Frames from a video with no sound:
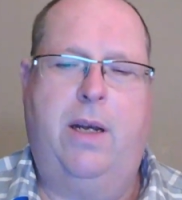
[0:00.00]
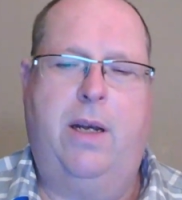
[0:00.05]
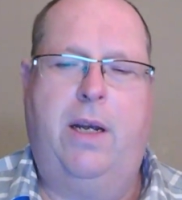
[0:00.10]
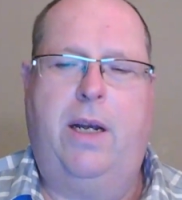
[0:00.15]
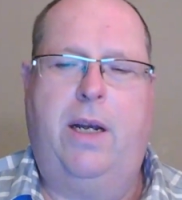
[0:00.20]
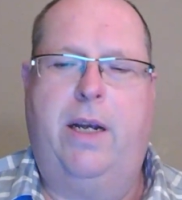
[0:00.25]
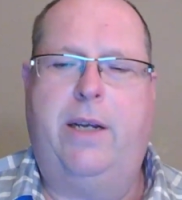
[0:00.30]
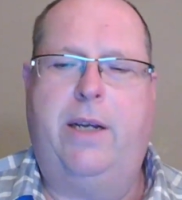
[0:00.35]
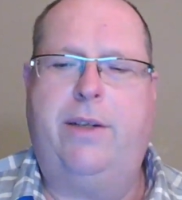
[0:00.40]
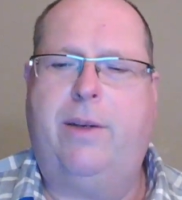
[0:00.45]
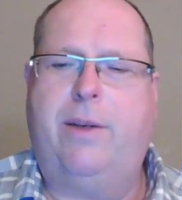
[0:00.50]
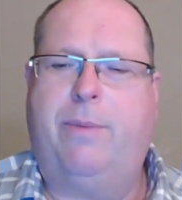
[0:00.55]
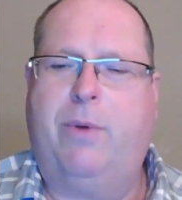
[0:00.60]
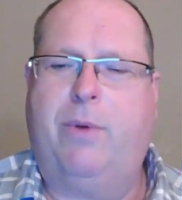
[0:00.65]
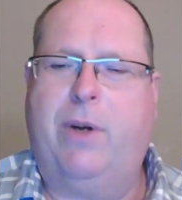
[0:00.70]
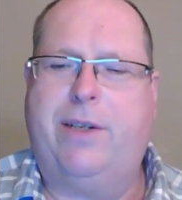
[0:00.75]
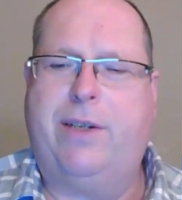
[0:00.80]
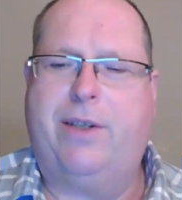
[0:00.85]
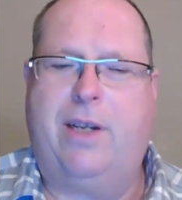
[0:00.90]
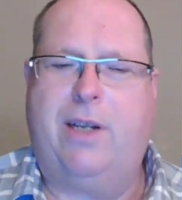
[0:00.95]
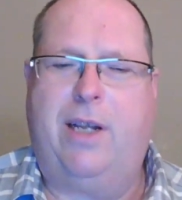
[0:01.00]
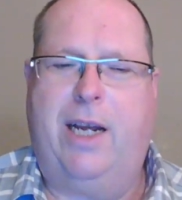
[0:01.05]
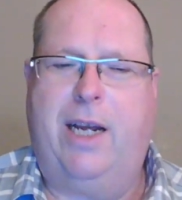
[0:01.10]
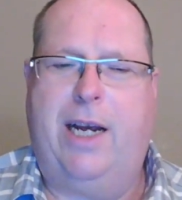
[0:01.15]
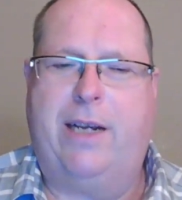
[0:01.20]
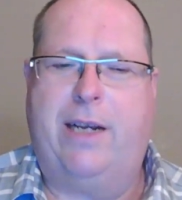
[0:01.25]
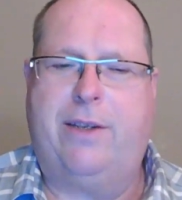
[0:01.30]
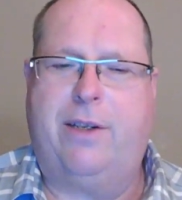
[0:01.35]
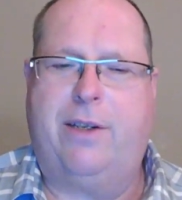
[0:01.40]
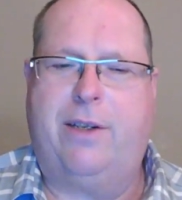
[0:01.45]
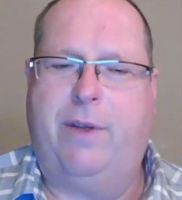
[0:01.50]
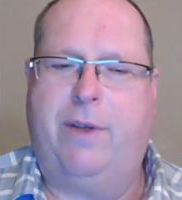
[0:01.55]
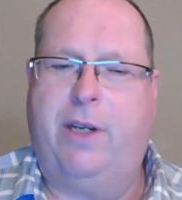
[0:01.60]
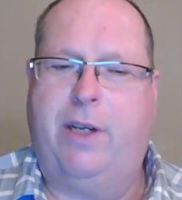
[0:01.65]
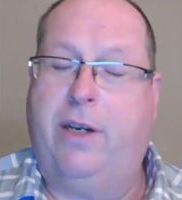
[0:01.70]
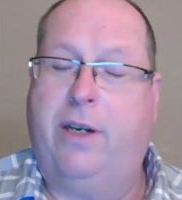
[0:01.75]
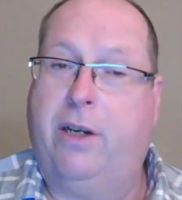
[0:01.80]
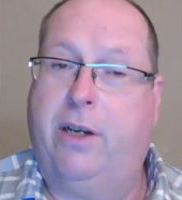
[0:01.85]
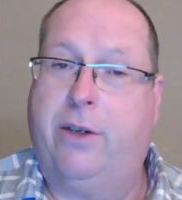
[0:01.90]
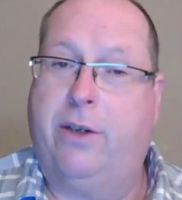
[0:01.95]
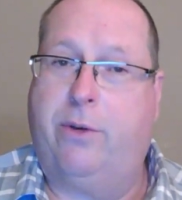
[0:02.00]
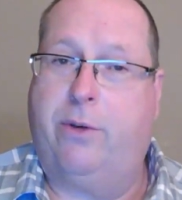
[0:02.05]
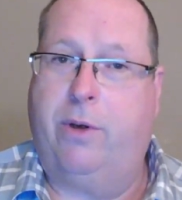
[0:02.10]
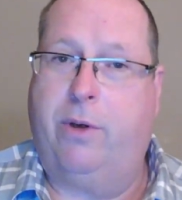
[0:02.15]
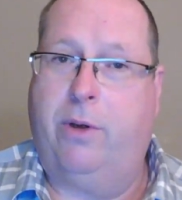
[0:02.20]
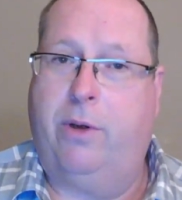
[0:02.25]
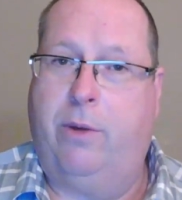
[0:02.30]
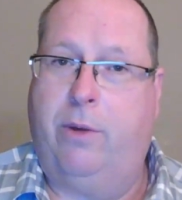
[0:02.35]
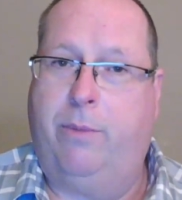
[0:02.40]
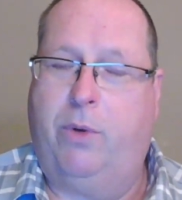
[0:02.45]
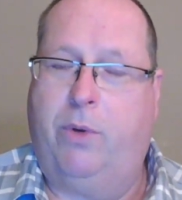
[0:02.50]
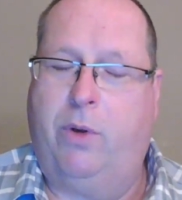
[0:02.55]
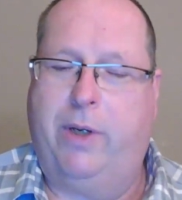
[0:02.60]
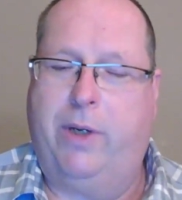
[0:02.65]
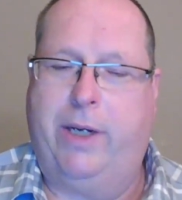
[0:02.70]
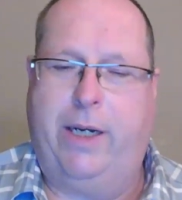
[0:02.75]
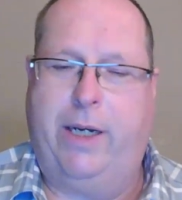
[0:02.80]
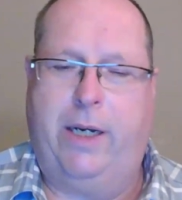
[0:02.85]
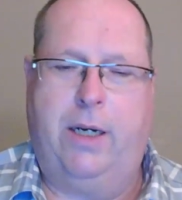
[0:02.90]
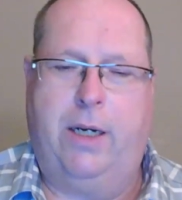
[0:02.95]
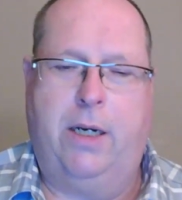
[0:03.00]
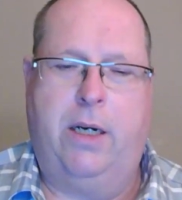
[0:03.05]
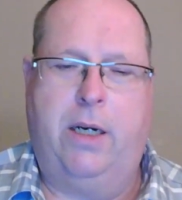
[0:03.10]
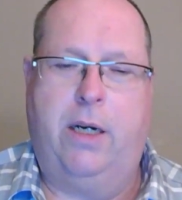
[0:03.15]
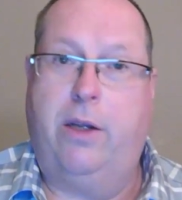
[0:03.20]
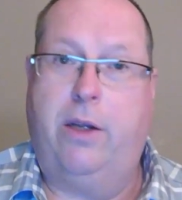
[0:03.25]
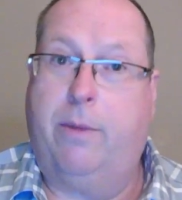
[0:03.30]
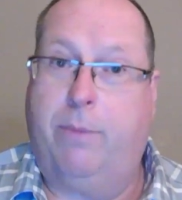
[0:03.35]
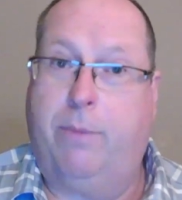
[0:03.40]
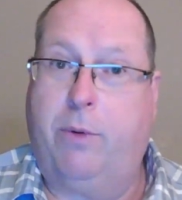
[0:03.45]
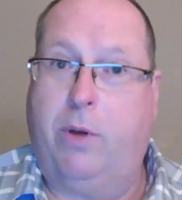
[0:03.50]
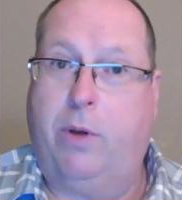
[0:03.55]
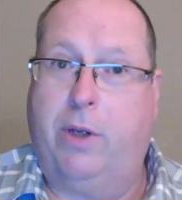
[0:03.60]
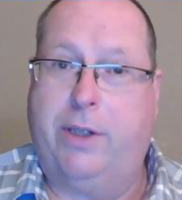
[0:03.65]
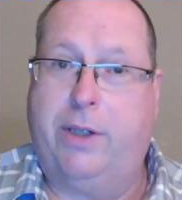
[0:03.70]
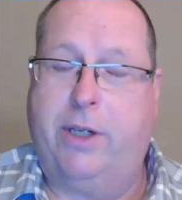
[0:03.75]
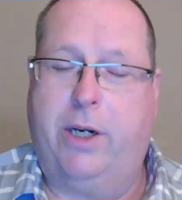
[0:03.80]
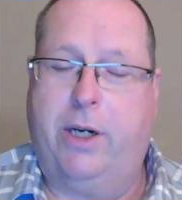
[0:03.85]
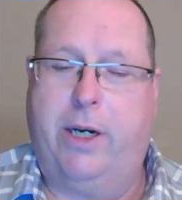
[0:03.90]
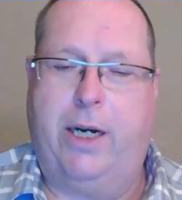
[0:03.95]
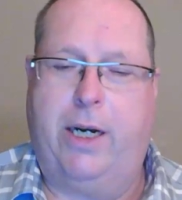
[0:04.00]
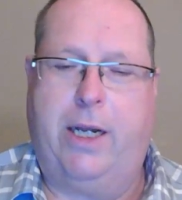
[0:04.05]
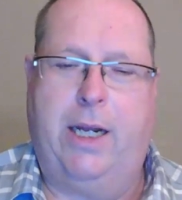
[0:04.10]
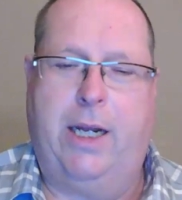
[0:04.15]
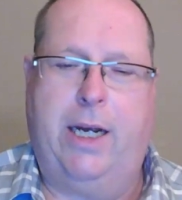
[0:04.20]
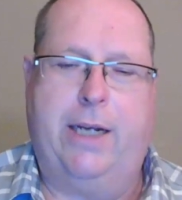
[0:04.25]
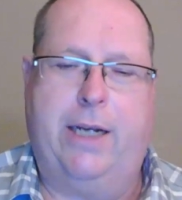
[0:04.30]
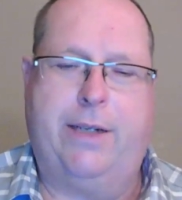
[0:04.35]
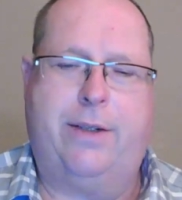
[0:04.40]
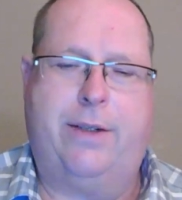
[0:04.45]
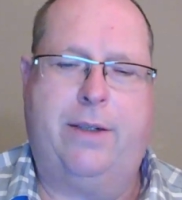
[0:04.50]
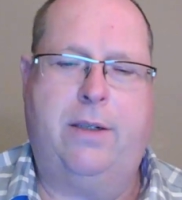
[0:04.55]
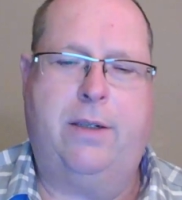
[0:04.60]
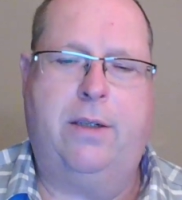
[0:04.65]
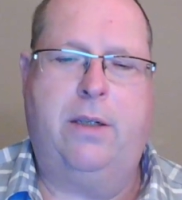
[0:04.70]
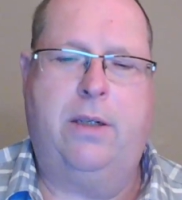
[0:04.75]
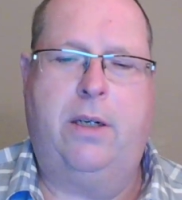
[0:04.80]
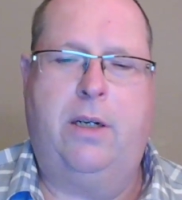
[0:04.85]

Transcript: His oppressed class of the industrial employee, the proletariat class,